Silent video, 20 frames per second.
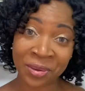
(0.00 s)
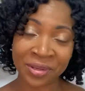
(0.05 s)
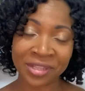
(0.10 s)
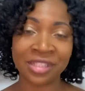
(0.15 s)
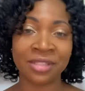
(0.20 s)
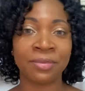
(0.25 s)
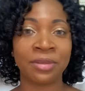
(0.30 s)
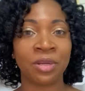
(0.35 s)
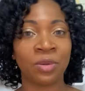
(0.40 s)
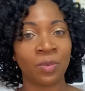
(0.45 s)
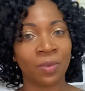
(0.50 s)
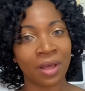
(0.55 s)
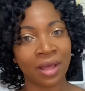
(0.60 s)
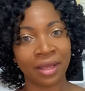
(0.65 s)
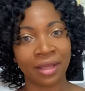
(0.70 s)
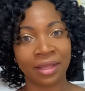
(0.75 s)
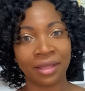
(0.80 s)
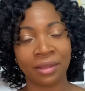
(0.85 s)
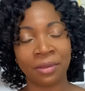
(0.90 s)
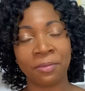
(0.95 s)
been a
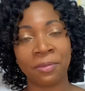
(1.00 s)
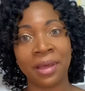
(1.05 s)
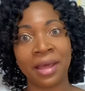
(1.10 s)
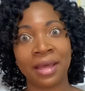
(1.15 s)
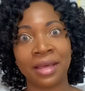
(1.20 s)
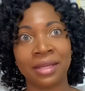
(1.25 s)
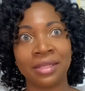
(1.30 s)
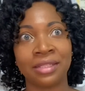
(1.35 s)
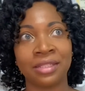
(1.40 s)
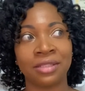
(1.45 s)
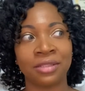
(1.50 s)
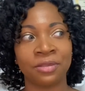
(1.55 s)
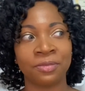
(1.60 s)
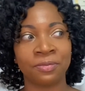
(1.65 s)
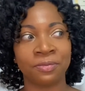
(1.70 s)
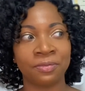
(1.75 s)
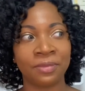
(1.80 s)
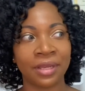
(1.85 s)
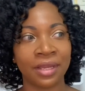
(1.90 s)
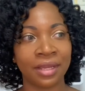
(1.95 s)
while, but it's
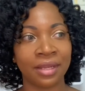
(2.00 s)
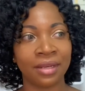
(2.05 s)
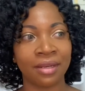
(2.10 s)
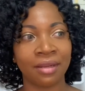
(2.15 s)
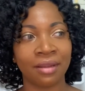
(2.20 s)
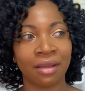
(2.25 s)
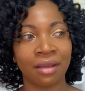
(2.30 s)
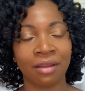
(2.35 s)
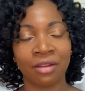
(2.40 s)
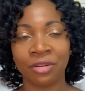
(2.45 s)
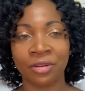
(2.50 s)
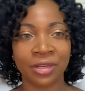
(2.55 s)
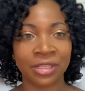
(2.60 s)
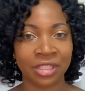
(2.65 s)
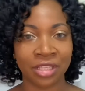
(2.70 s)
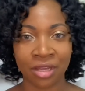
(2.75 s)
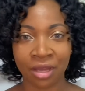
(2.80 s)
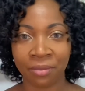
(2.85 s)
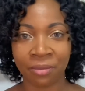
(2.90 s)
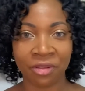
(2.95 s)
been a crazy
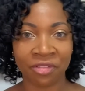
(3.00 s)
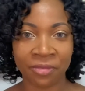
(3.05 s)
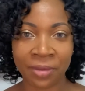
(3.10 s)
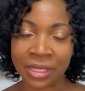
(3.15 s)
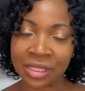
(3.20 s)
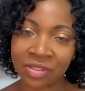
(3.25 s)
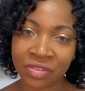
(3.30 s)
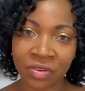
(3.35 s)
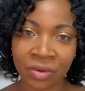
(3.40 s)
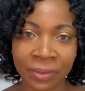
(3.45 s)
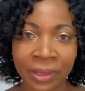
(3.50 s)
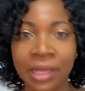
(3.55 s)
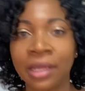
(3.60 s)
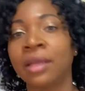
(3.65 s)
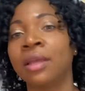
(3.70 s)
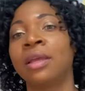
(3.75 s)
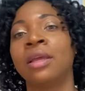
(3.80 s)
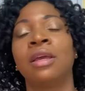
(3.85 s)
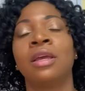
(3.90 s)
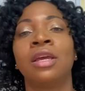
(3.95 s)
couple of months for me.
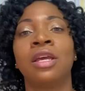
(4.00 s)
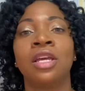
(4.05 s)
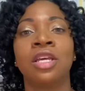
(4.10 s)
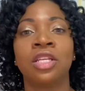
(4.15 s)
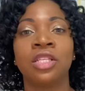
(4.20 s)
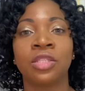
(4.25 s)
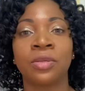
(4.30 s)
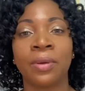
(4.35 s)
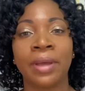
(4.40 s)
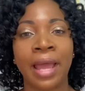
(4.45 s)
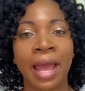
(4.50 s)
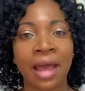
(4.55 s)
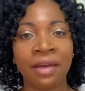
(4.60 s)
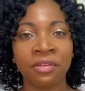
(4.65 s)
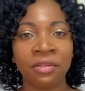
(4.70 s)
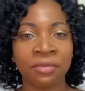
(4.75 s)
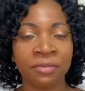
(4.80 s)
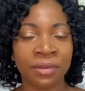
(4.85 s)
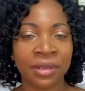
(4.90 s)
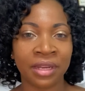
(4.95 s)
So I
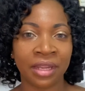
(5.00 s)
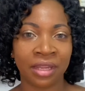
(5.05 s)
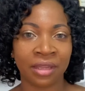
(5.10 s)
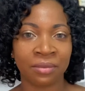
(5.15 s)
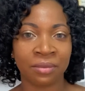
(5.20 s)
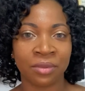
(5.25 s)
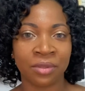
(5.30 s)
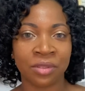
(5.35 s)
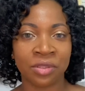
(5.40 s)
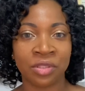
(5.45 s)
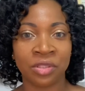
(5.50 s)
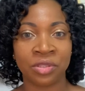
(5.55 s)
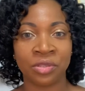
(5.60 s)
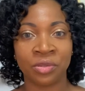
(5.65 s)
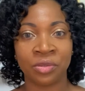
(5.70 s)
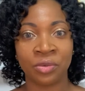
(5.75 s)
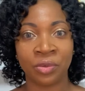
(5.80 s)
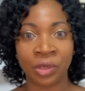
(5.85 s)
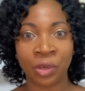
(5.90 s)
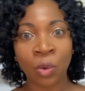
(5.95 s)
haven't been able to
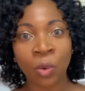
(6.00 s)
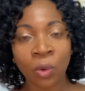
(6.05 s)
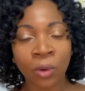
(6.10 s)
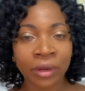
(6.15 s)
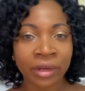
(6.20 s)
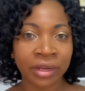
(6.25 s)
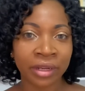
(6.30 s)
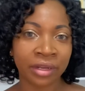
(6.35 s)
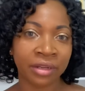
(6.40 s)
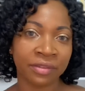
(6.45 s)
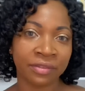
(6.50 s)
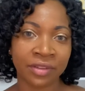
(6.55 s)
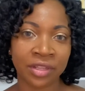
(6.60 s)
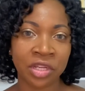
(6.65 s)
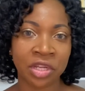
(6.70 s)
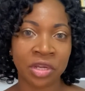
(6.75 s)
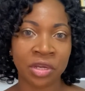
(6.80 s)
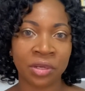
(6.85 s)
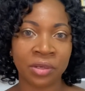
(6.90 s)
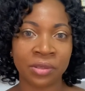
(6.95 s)
record any
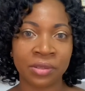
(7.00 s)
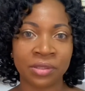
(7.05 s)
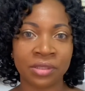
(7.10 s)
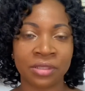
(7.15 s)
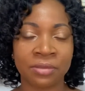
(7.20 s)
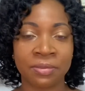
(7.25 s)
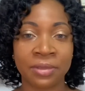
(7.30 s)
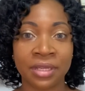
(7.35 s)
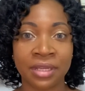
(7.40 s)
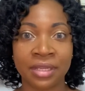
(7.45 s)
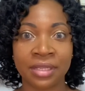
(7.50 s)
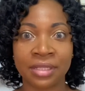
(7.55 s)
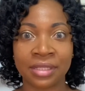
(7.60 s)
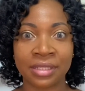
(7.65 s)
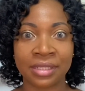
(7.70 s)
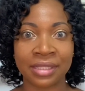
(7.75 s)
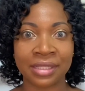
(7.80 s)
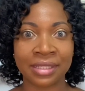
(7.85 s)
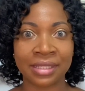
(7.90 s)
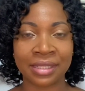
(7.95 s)
videos
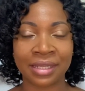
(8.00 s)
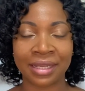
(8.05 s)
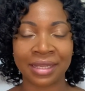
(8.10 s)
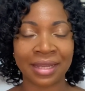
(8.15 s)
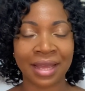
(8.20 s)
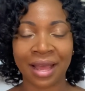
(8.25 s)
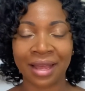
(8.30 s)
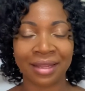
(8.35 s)
because, yeah,